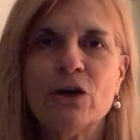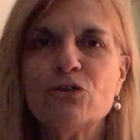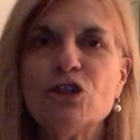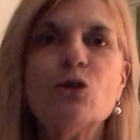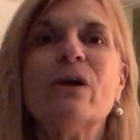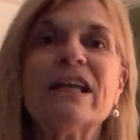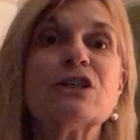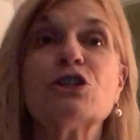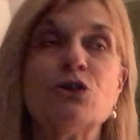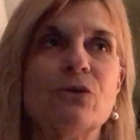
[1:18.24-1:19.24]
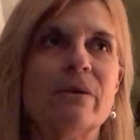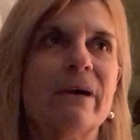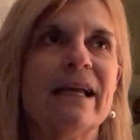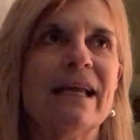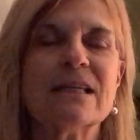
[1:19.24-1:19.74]
doings to them,
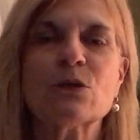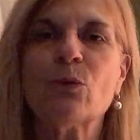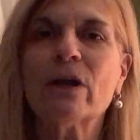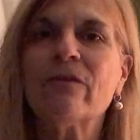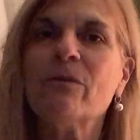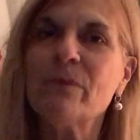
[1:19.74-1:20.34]
I guess, or whatever.